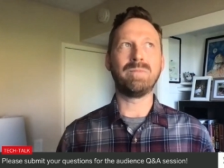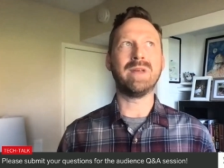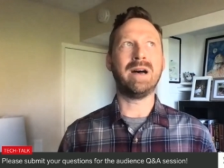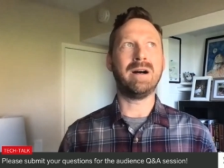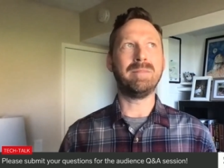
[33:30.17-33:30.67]

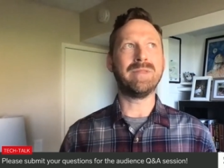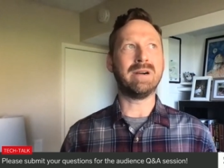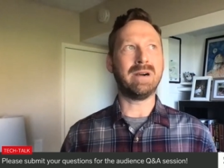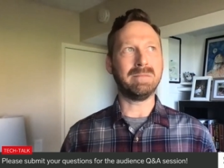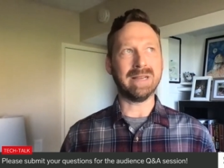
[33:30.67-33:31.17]
There
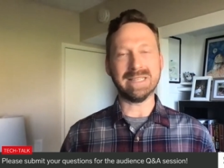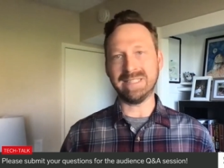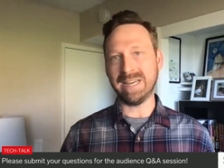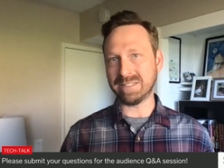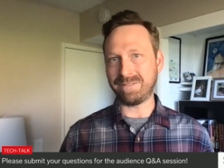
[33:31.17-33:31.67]
are, like I
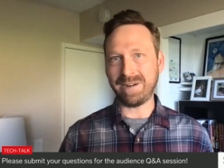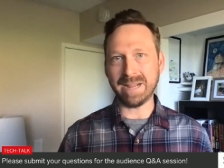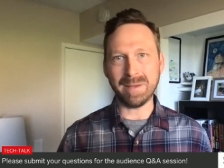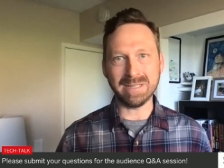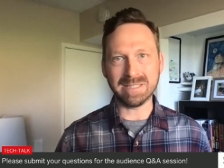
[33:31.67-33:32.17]
said, it's a
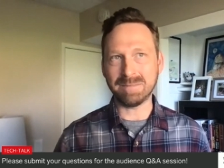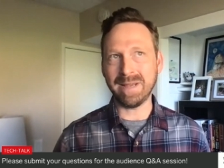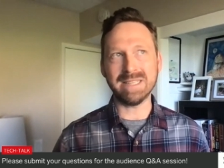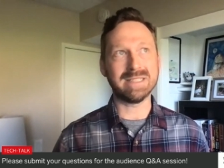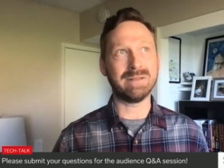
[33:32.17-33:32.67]
fragmented
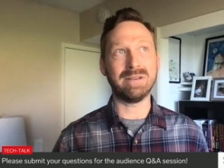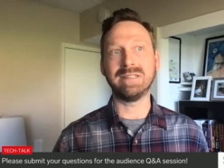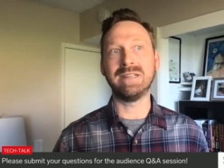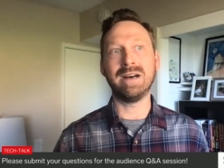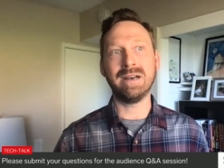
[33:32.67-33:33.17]
space. There are a
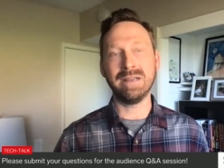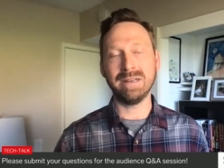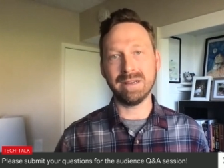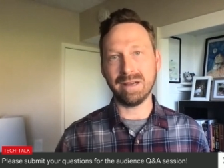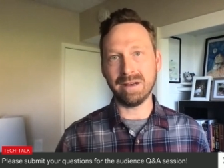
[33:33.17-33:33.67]

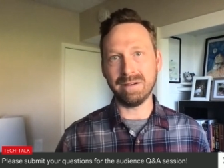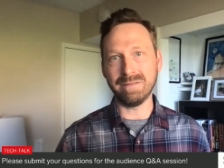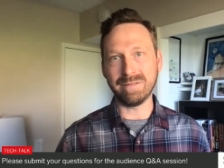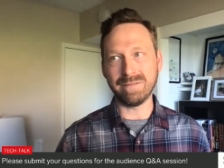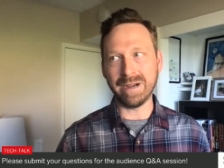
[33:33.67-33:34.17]
ton of
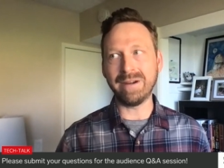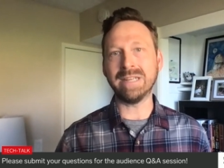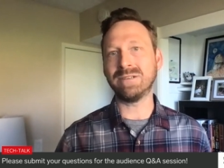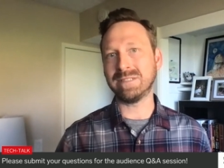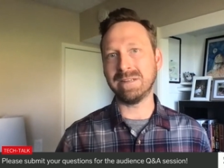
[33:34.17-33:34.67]
very
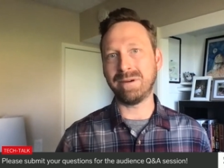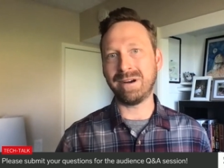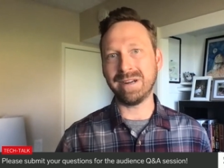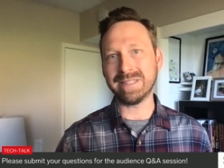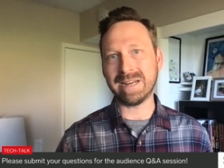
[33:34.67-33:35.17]
interested
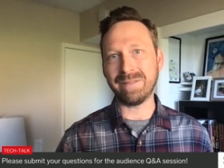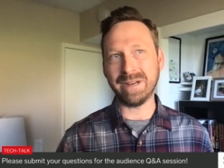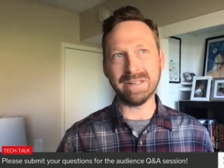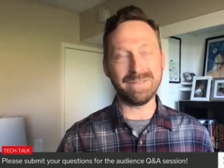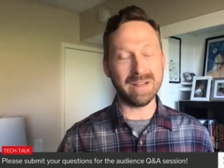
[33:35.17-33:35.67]
parties out
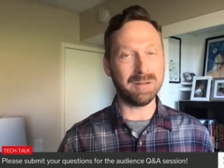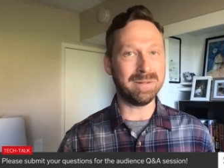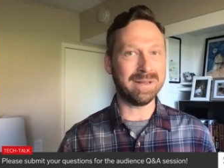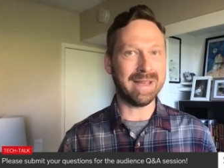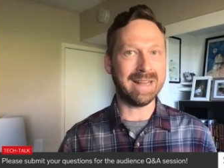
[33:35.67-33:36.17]
there
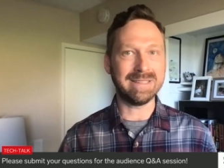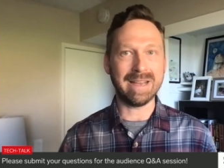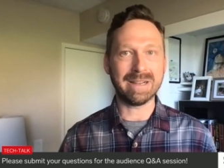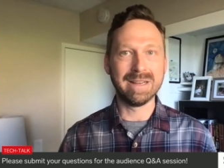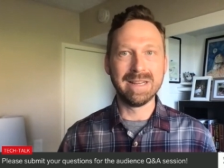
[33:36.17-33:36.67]
developing ad
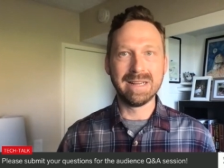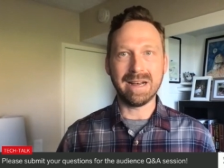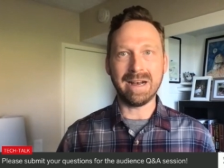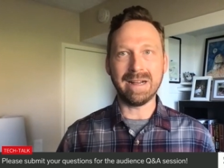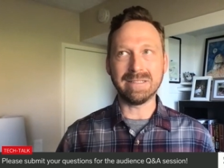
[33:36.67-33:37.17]
tech
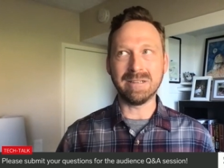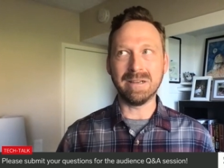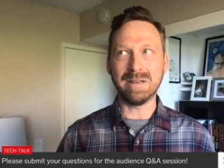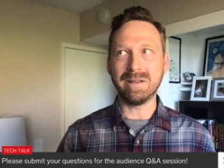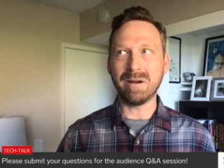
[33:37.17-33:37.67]

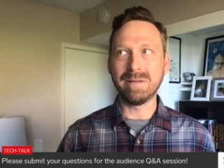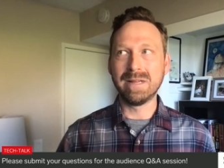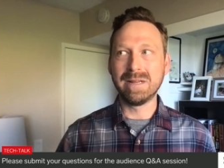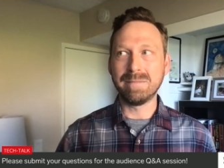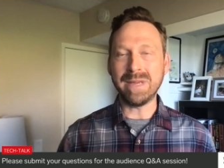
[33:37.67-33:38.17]
to
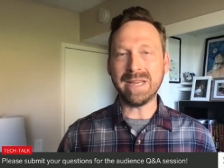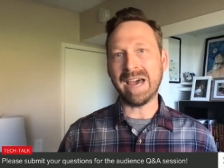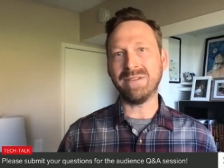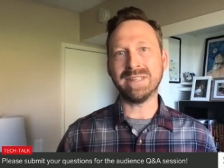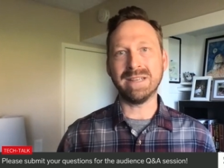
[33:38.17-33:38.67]
meet
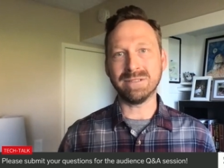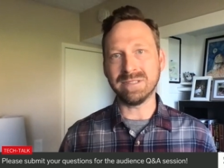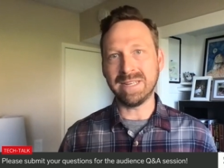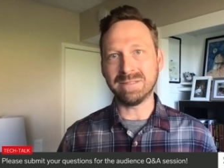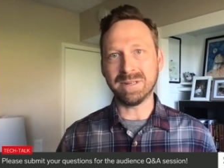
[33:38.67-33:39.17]
advertisers'
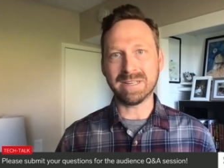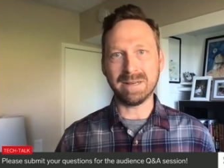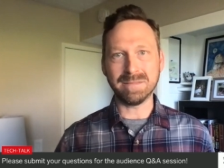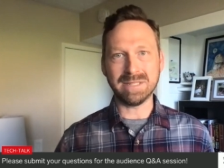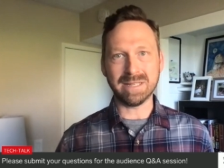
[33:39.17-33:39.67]
needs when it
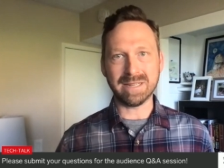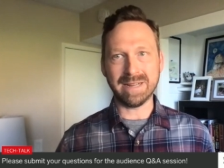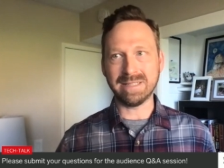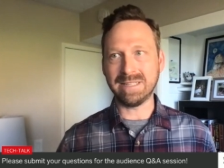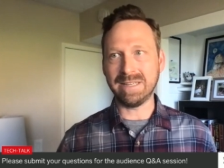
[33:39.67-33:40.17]
comes to
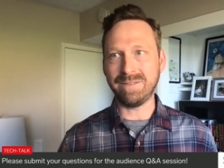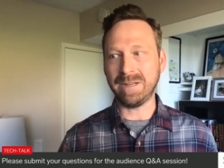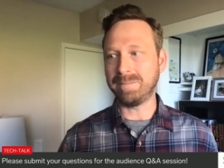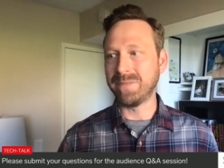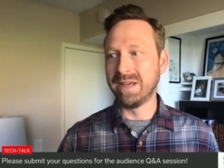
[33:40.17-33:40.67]
connected
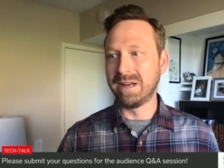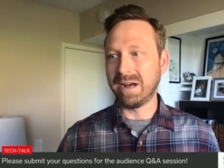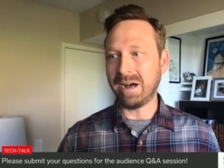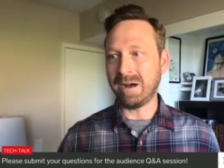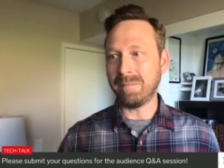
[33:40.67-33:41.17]
TV.
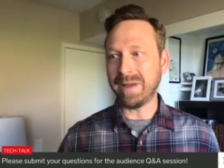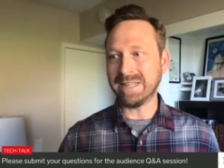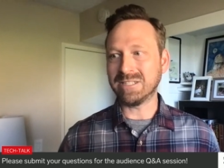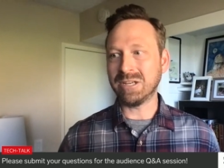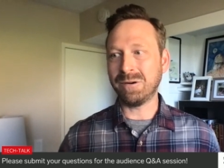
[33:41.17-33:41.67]

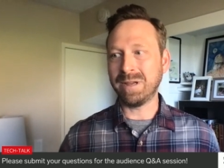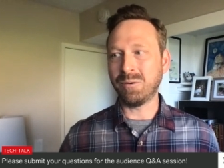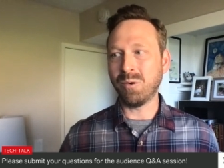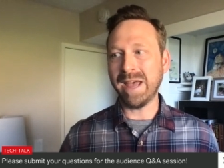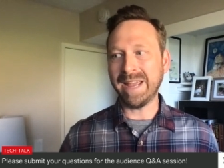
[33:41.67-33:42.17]
And so in a
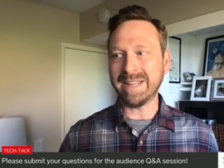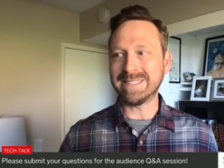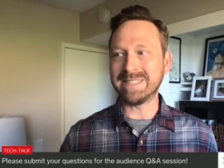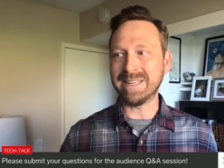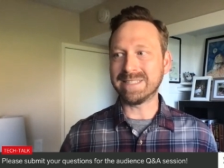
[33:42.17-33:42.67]
way,
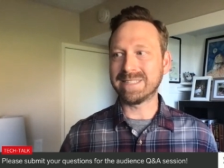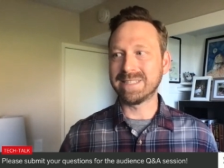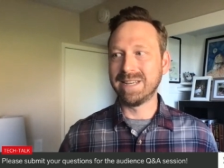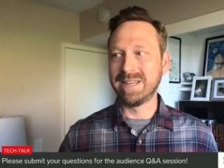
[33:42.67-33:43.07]
it's this